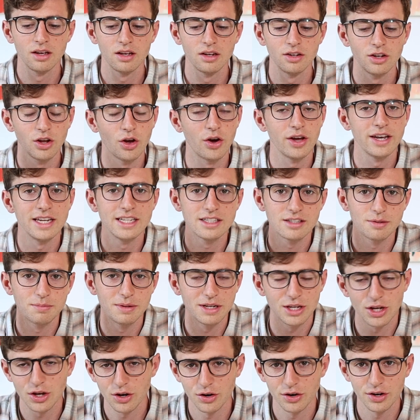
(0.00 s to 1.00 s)
no, I need to
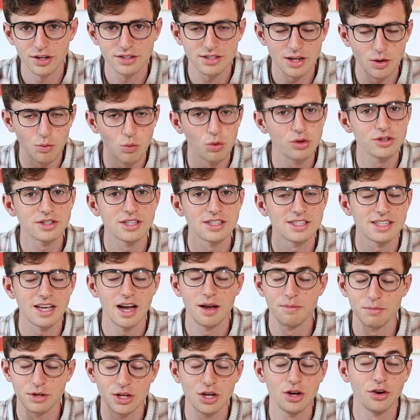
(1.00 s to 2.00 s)
be curious.
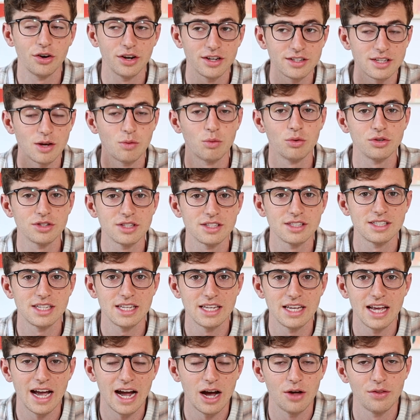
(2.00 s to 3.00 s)
I'm curious. I want to
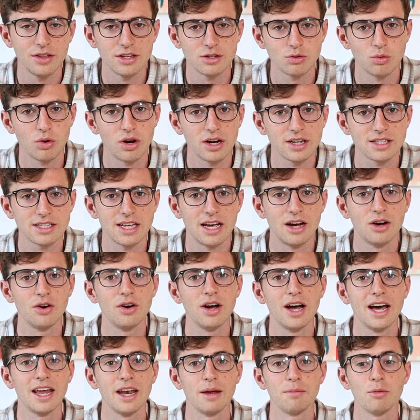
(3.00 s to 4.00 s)
see how this works
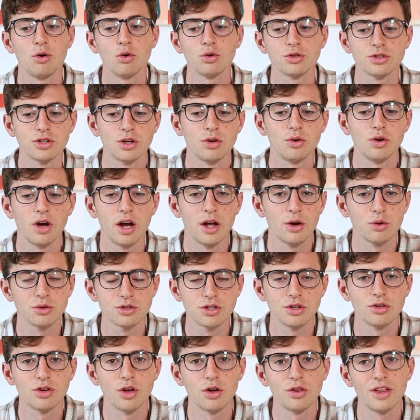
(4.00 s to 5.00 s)
out. And I
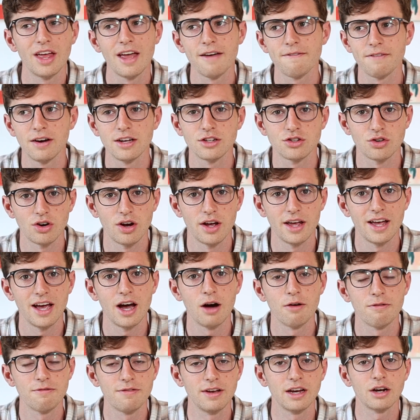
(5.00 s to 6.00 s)
also know that if I try it,
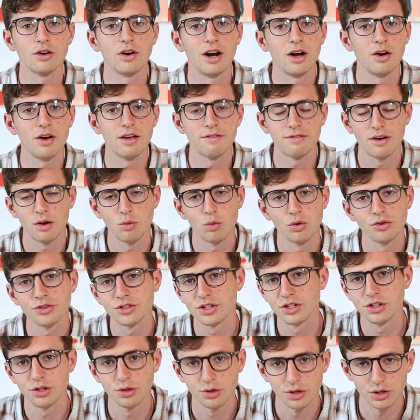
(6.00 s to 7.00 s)
I'll figure out if I want
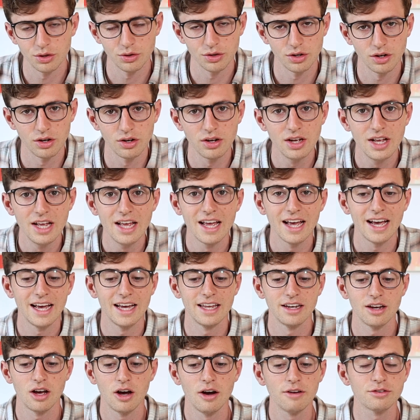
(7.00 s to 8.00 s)
to do it or not.
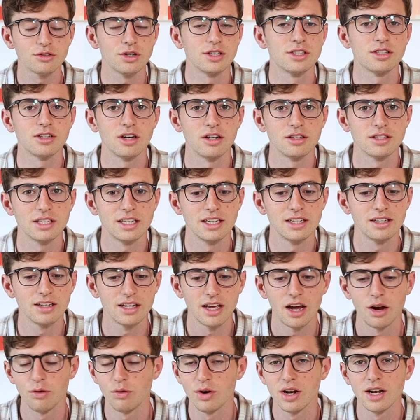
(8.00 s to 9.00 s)
And after I started,
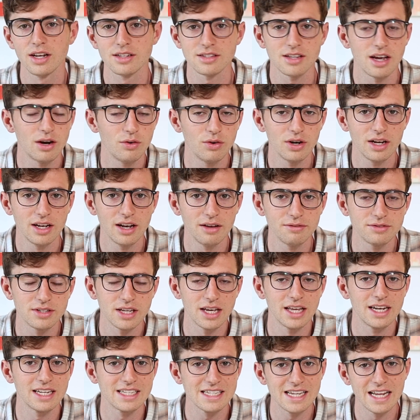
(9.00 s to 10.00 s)
I realized that I really loved
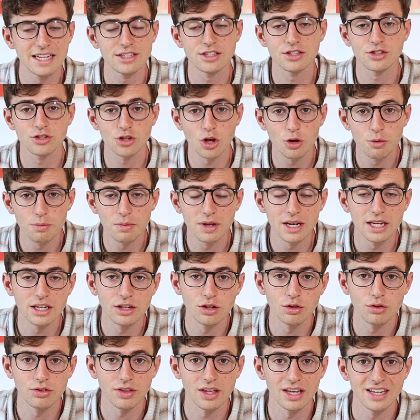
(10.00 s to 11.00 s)
it, and it's led to so many
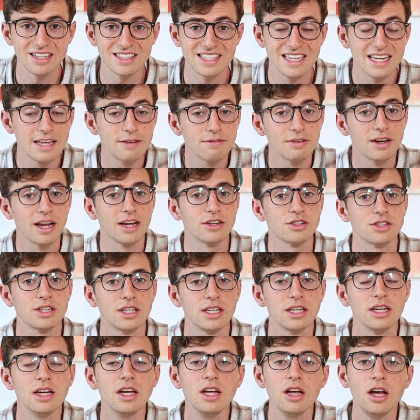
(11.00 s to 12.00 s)
new things, and even
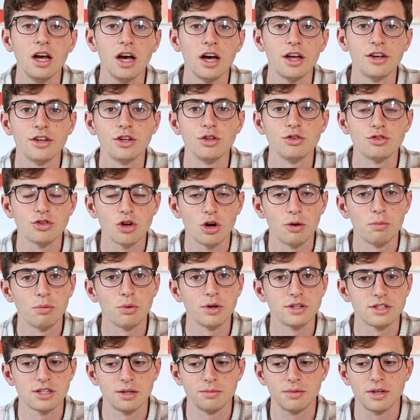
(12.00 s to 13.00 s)
actually a new job,
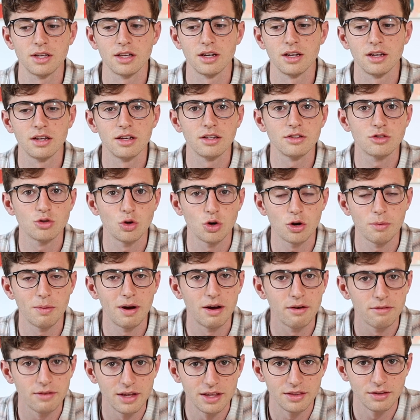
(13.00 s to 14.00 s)
which I'm gonna talk
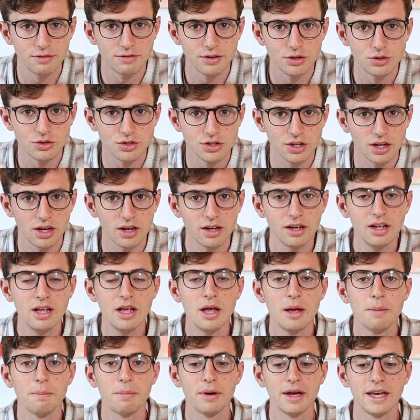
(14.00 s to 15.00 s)
about in the future.
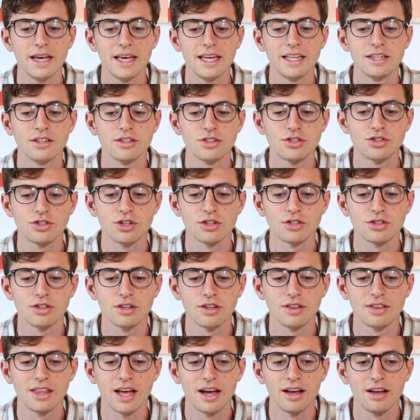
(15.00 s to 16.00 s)
But it's
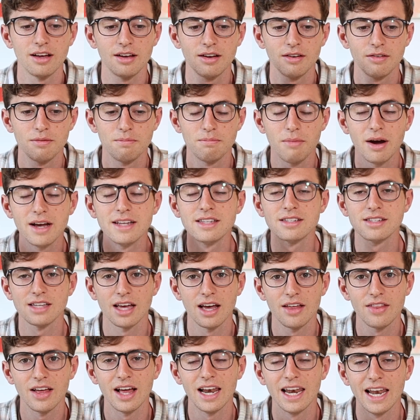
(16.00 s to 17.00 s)
just that
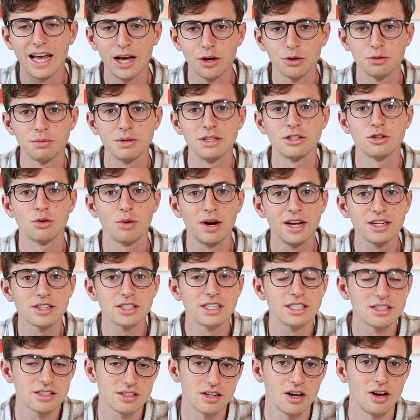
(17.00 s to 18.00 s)
mindset that allowed me to
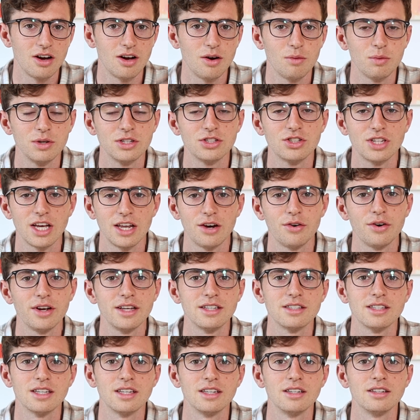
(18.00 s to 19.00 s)
actually start, which
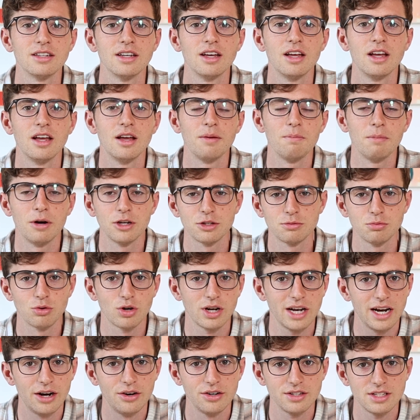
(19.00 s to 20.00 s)
generated much more
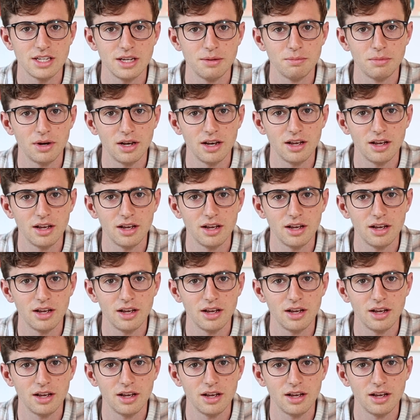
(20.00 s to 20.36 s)
clarity in my